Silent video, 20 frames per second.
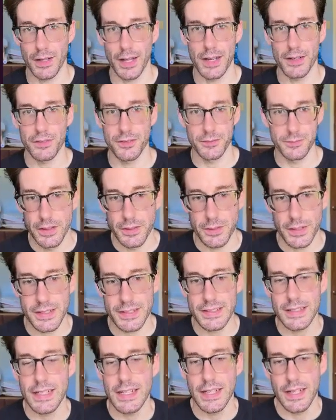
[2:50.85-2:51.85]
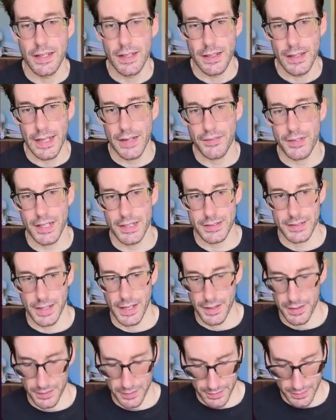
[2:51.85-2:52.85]
life. So that's the left-hand
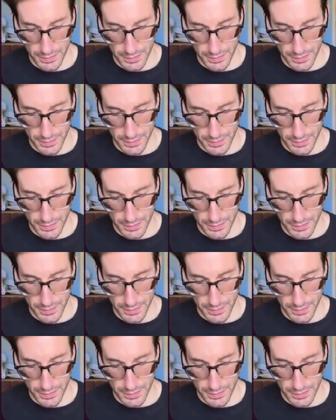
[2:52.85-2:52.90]
side.